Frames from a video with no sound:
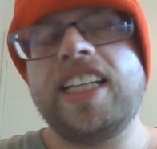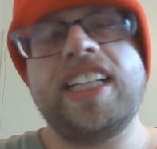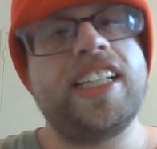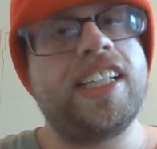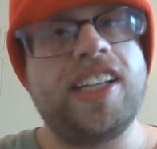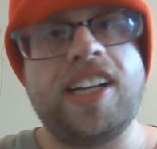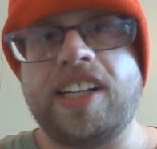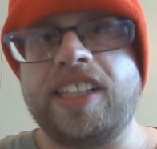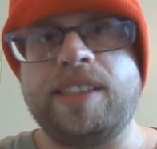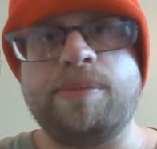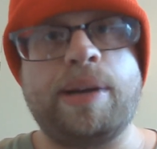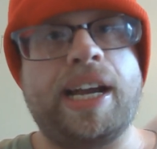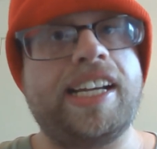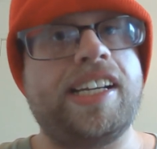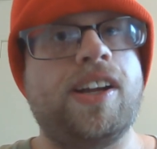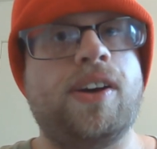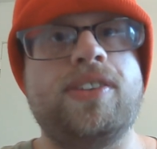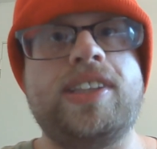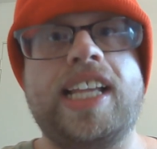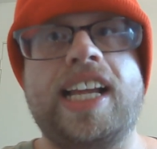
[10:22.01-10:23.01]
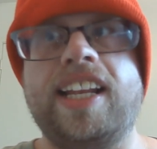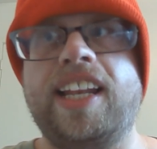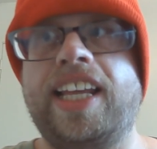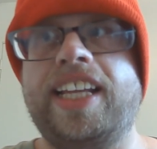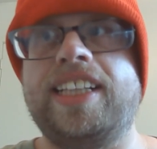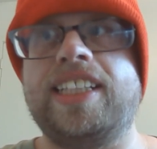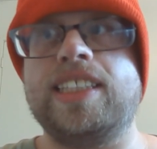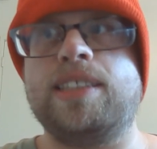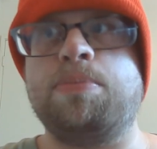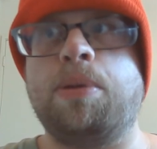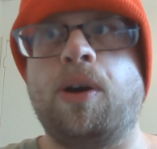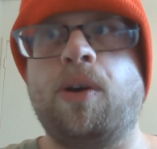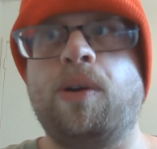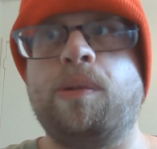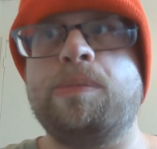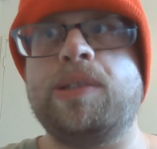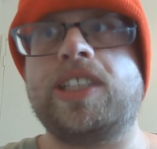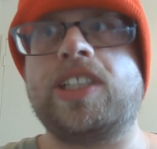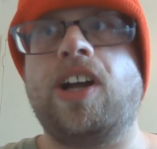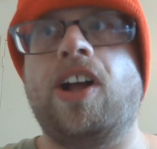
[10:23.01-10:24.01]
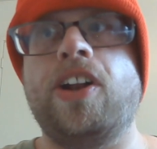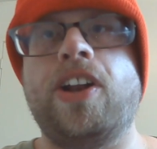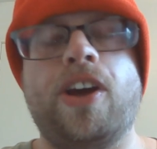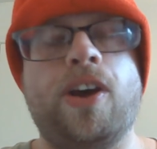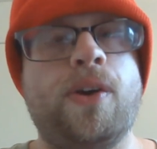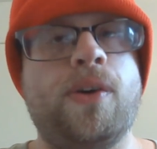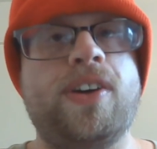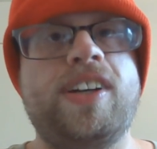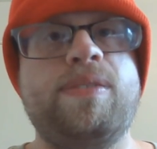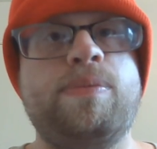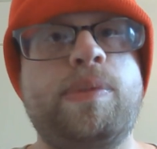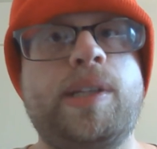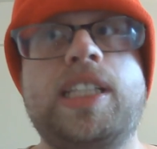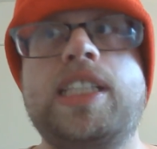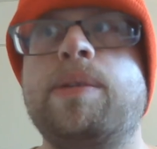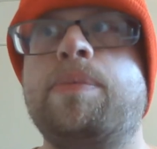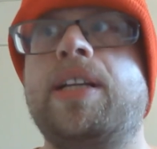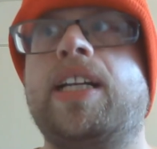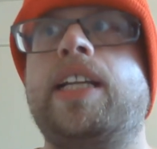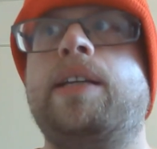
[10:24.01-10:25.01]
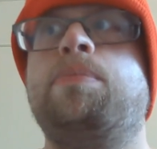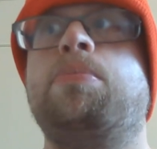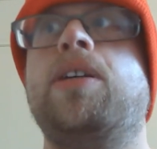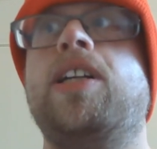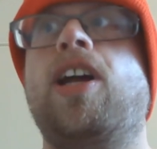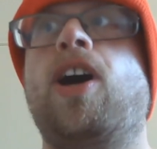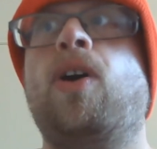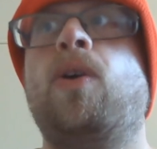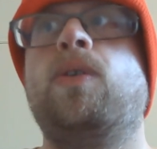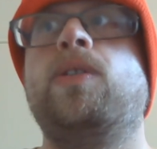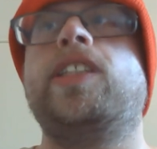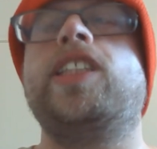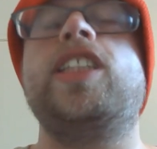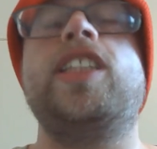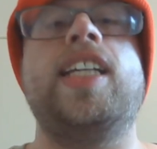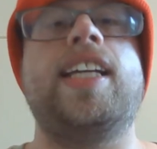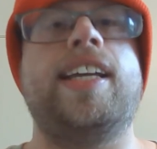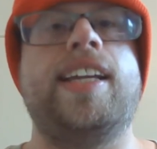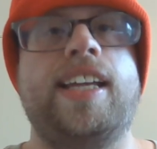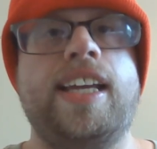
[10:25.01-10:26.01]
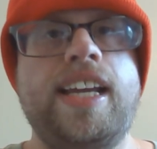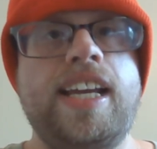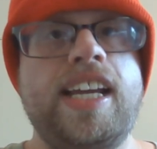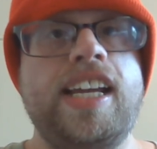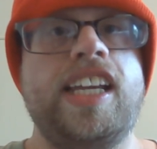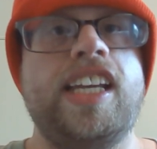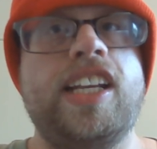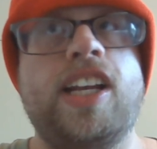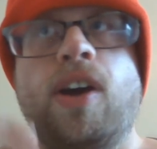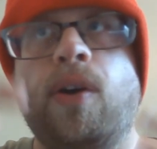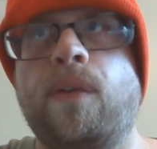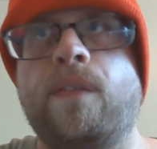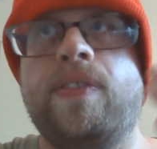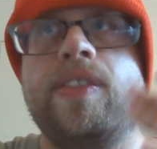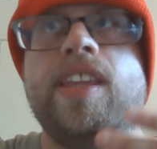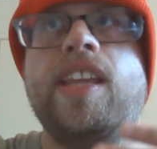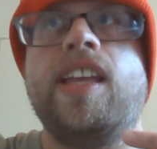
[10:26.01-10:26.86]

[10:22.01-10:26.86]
You might note that like this poem is called Ode, and we typically put odes to, you know,